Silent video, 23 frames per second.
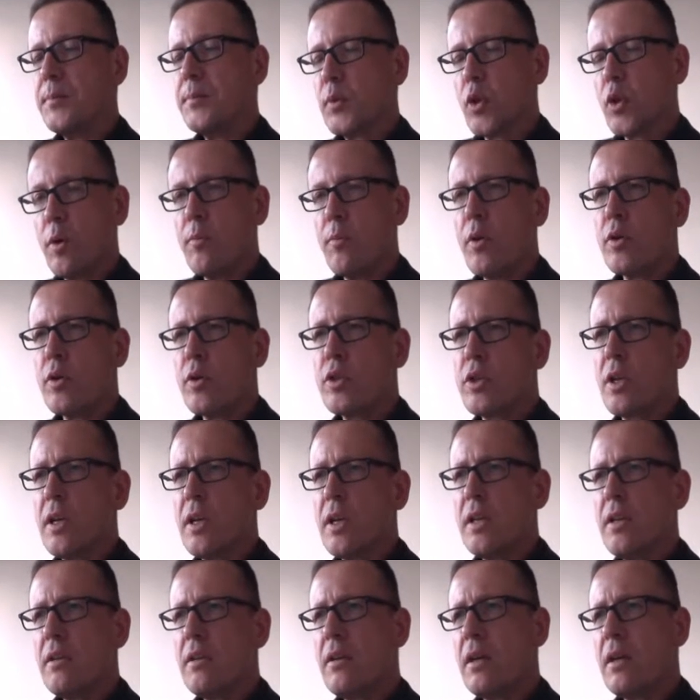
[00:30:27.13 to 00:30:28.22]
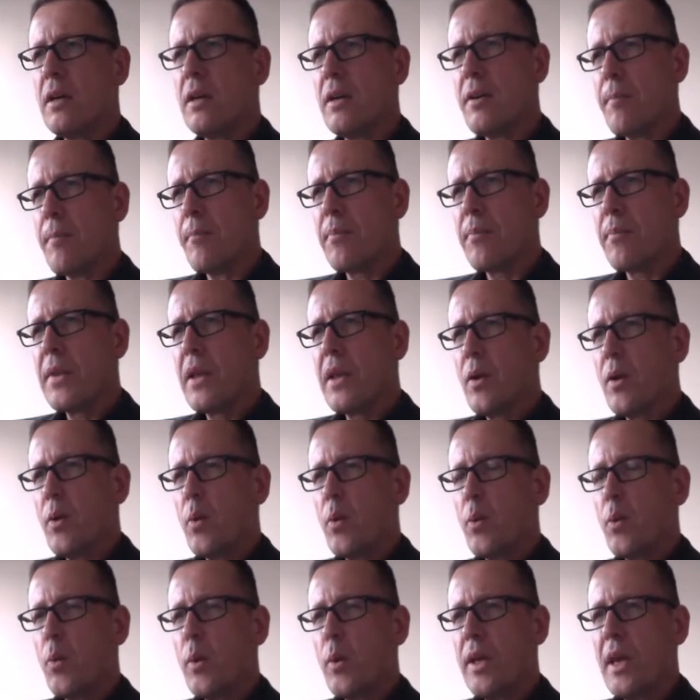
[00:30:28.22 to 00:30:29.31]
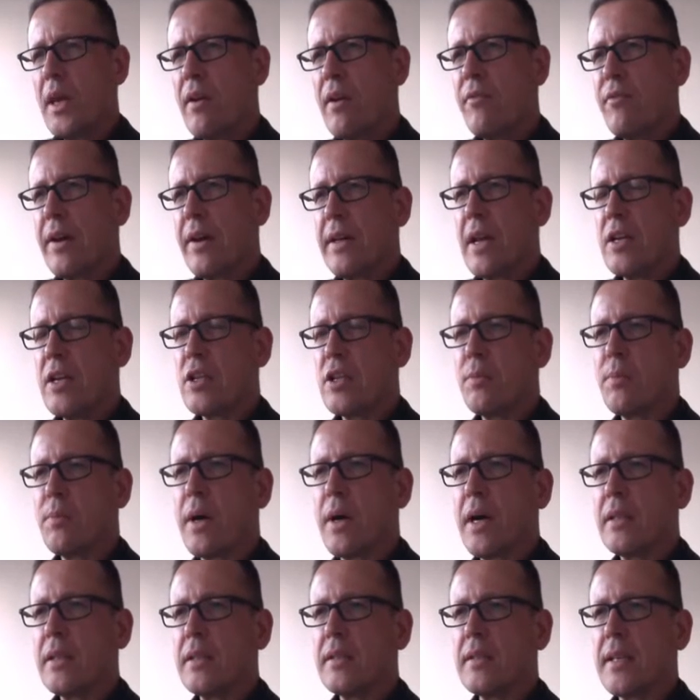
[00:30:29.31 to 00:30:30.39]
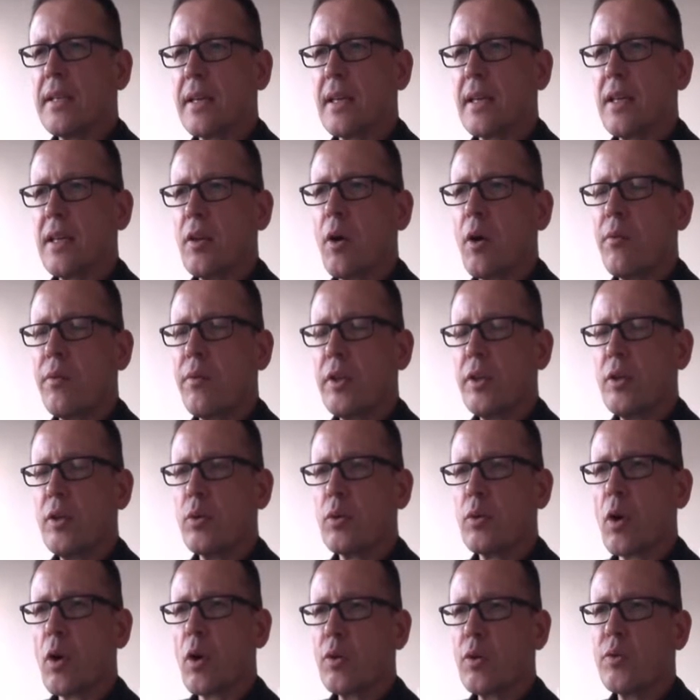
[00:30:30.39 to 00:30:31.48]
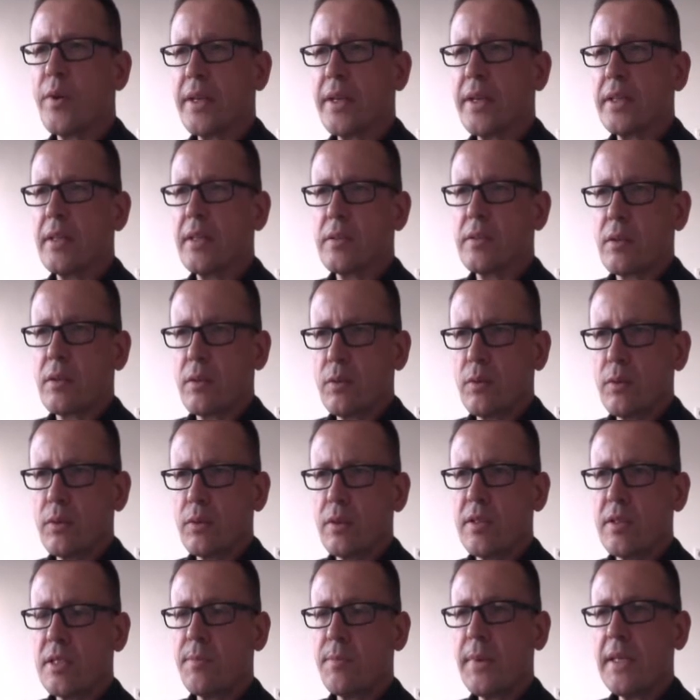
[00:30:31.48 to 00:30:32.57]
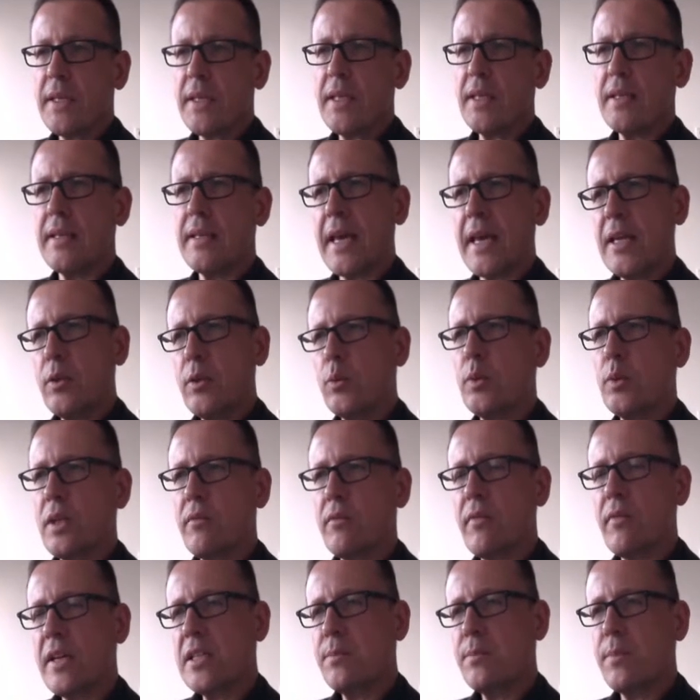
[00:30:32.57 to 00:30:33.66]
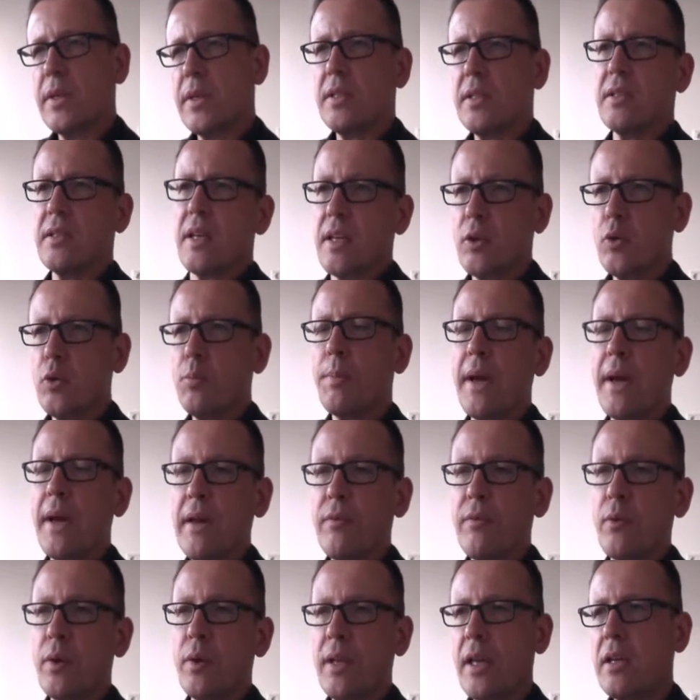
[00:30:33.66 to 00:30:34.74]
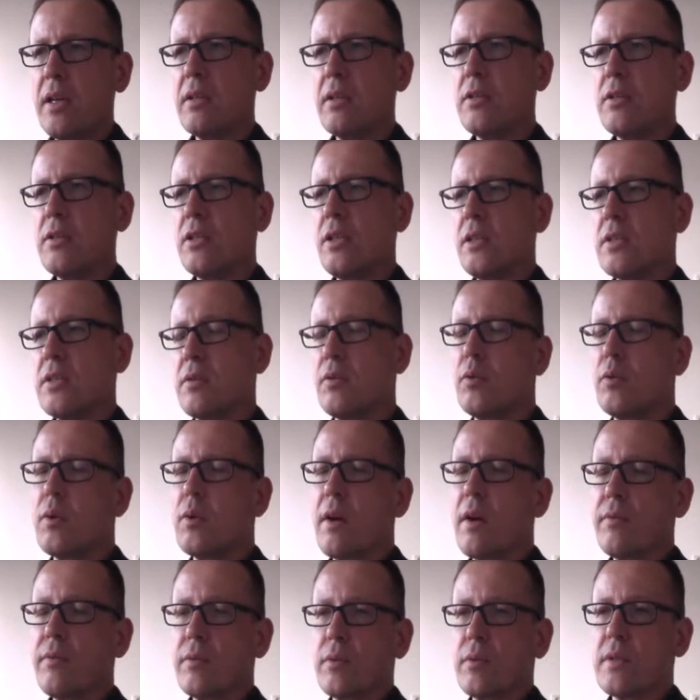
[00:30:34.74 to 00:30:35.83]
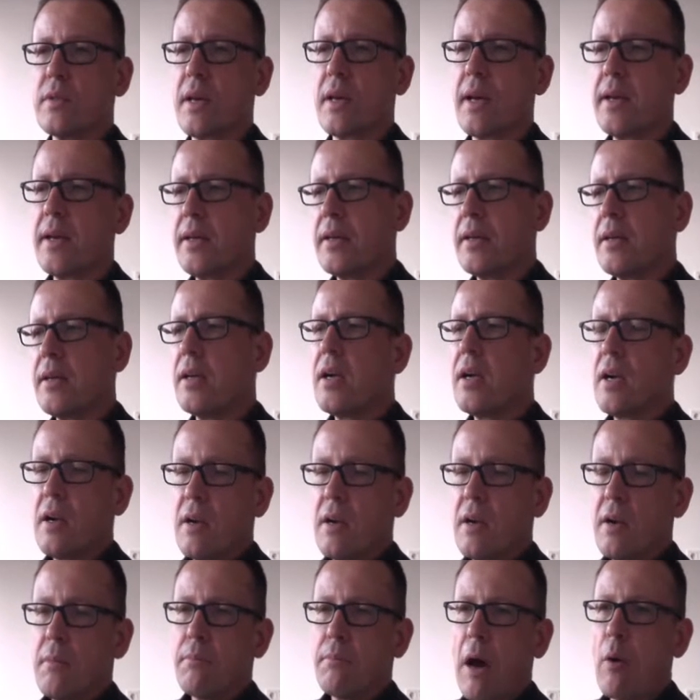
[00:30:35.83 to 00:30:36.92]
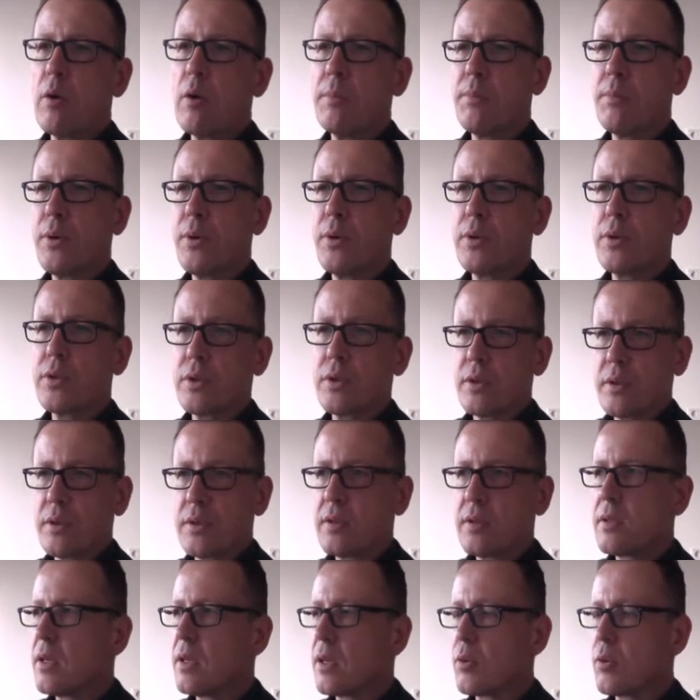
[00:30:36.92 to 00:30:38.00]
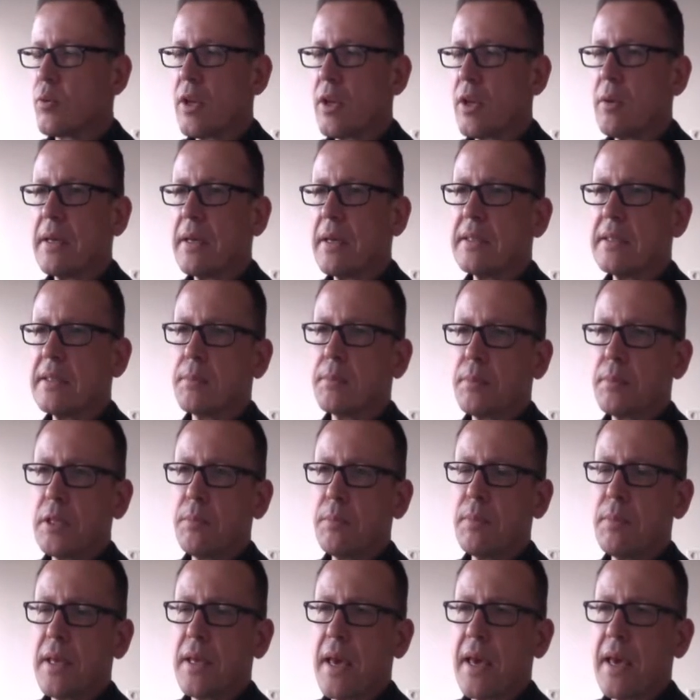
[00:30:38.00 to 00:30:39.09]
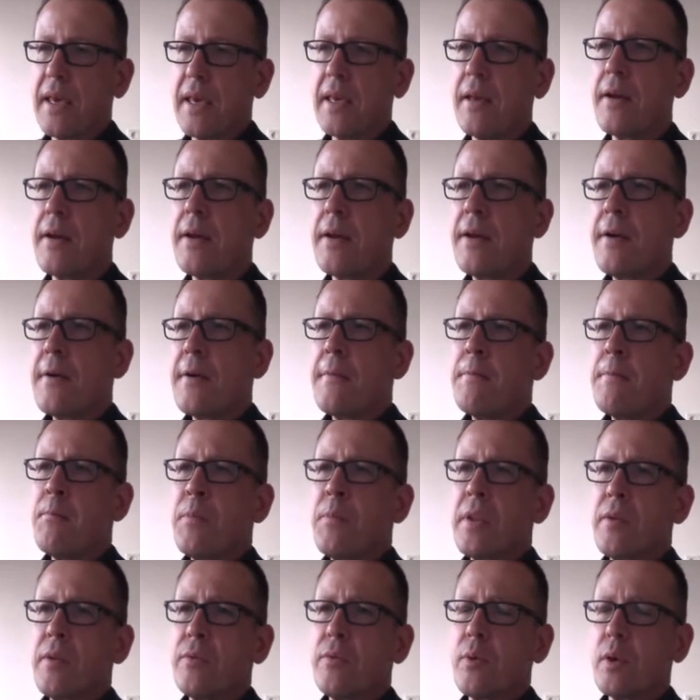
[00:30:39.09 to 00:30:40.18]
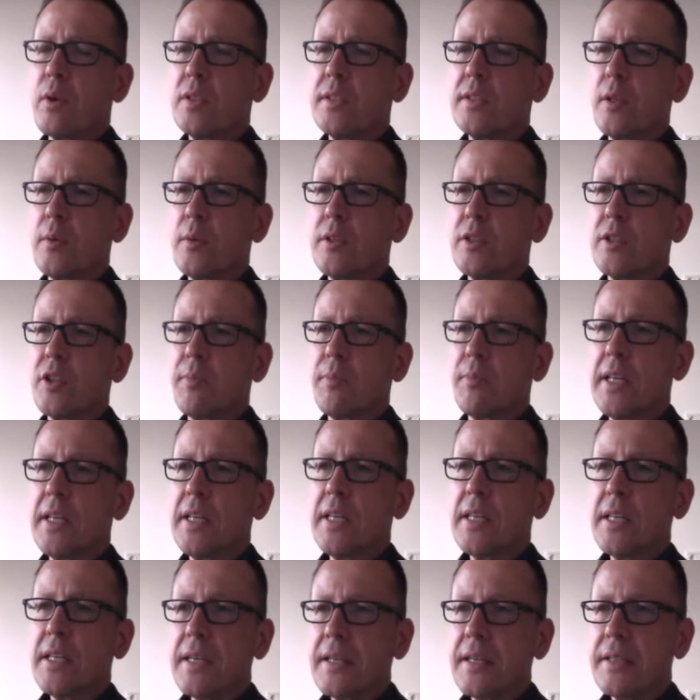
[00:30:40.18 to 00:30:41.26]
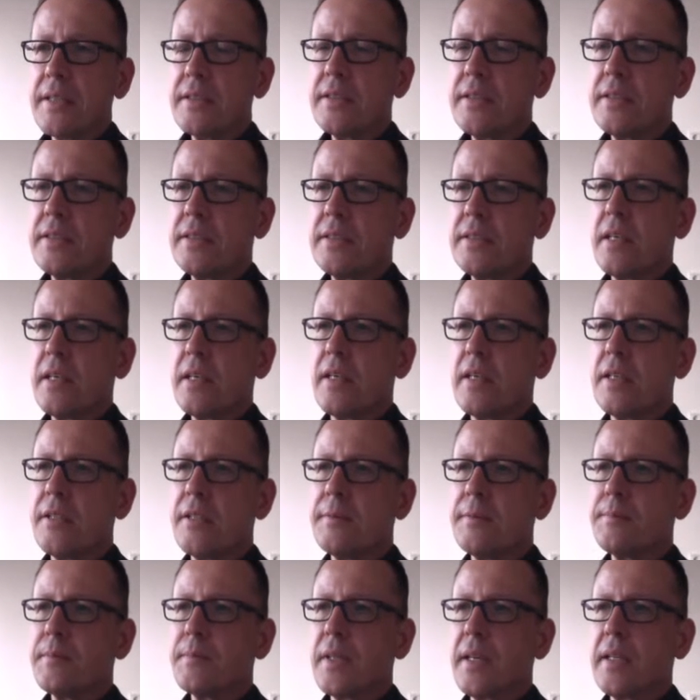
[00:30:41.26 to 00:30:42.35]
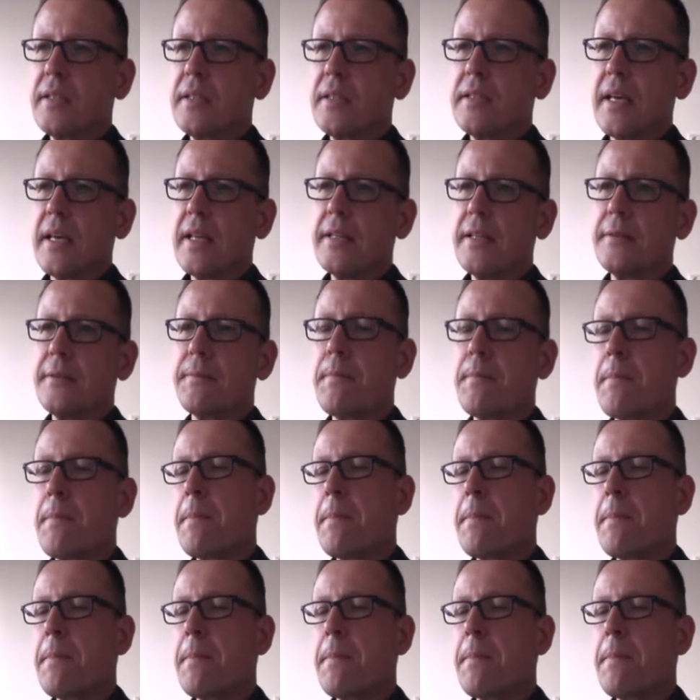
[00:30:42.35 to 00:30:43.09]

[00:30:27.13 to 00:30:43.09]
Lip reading: commercially. We have financial partners that can offer you contracting solutions, meaning they do the investment and you pay for the energy. So you have to sign a power purchase agreement, a PPA, for so and so many years, and then